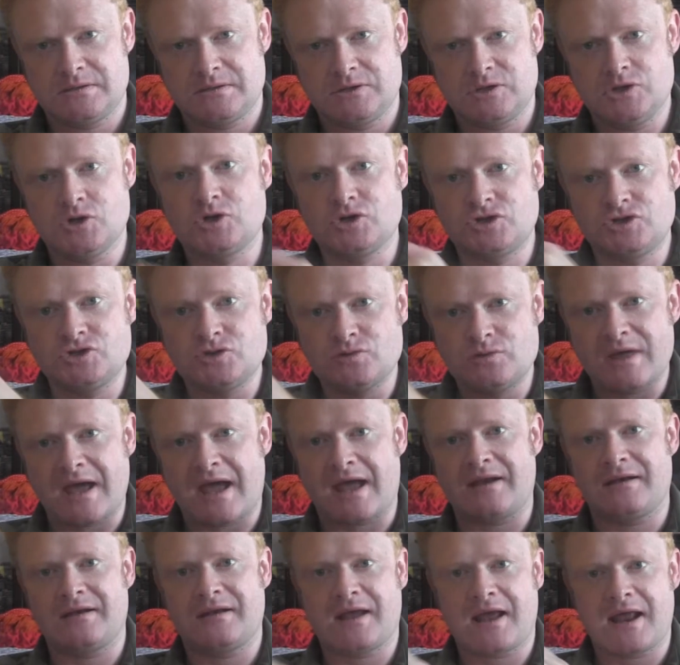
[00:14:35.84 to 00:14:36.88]
you could do
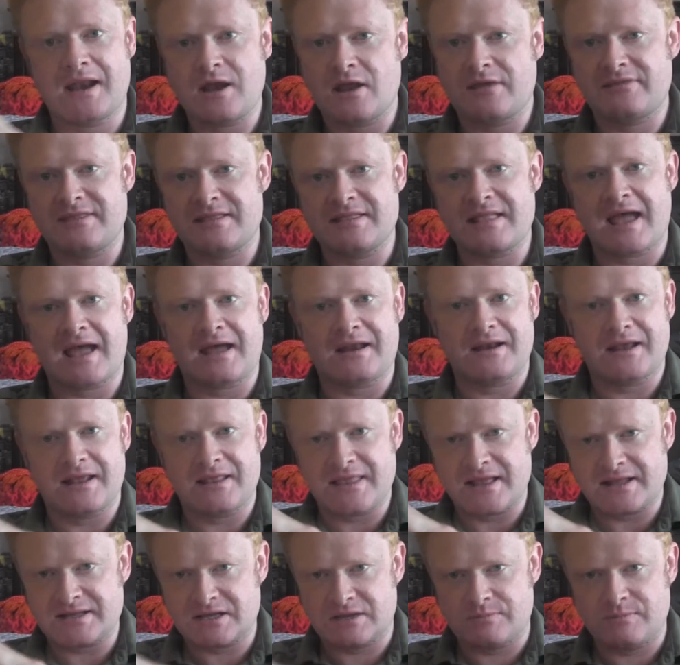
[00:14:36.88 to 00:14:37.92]
that and nothing that,
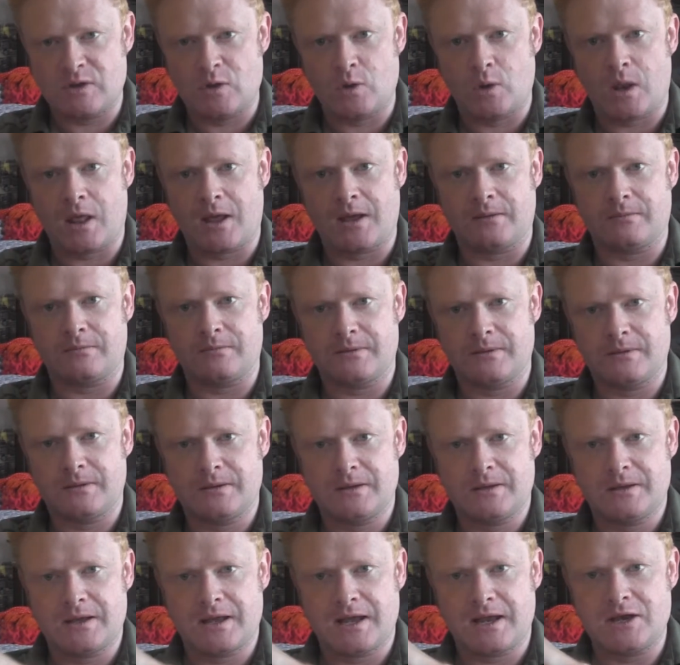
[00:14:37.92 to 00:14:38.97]
and that could be your life.
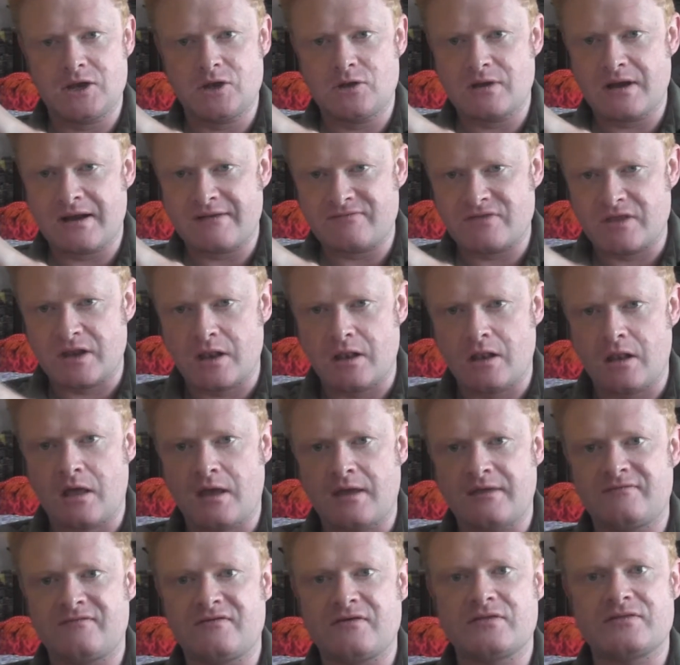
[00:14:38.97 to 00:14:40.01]
And you can have the
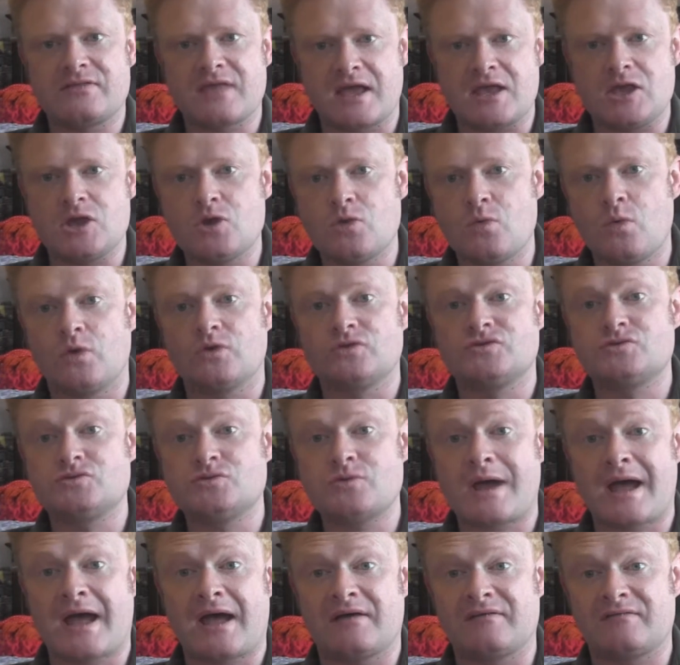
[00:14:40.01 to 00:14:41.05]
life that you want to
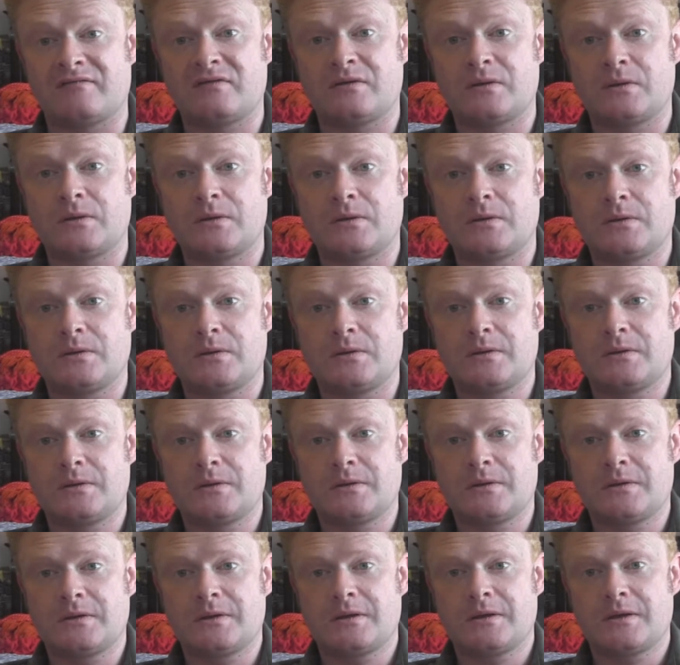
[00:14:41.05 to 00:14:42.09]
have.
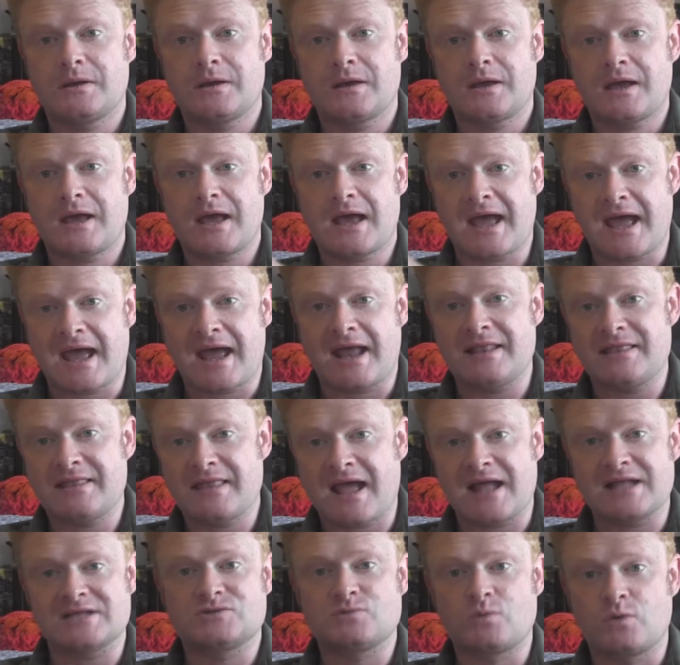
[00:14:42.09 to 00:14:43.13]
And
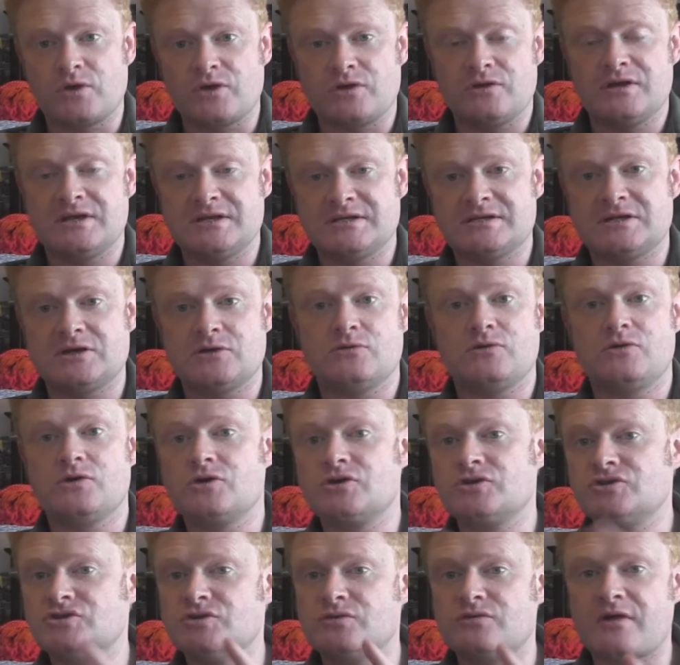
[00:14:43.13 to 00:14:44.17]
that's what you need to do. You
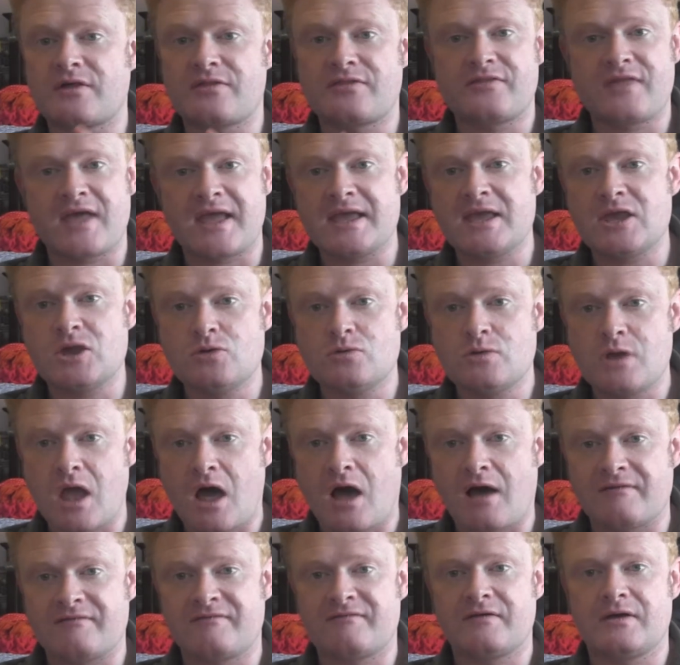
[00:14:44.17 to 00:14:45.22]
could do the thing you
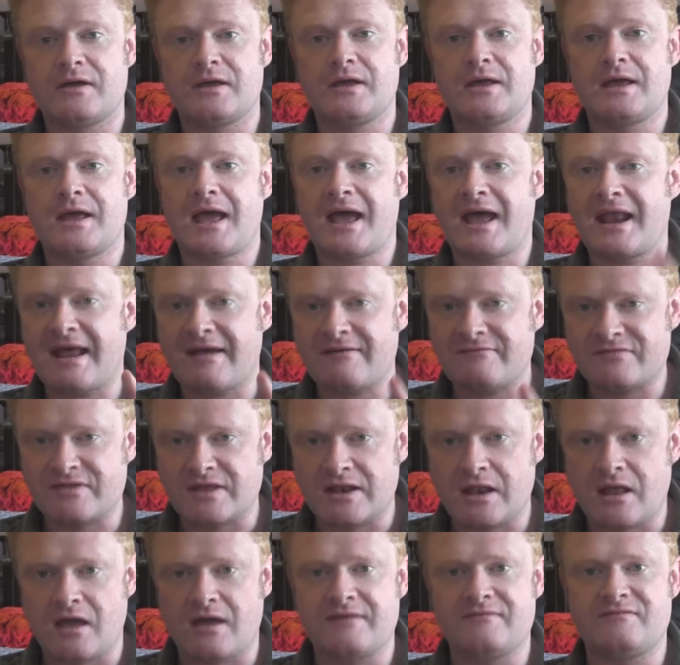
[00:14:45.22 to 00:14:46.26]
love and have the
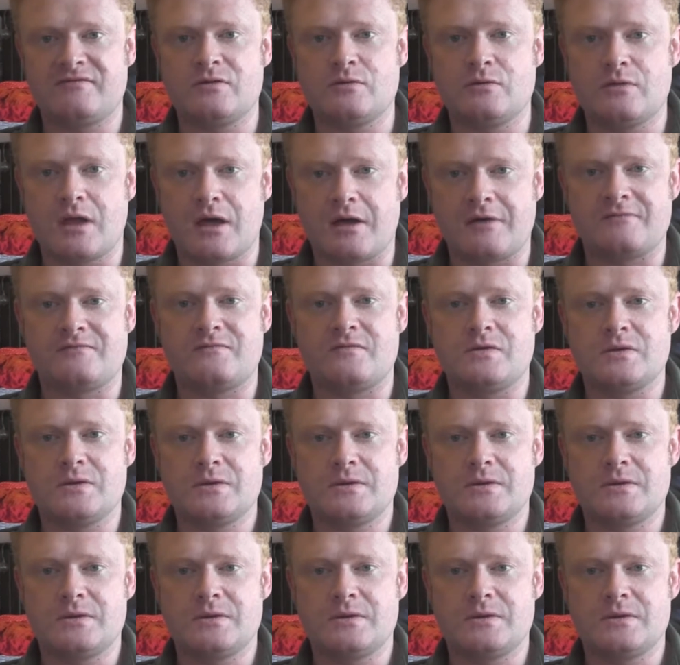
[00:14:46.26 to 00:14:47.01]
life you love.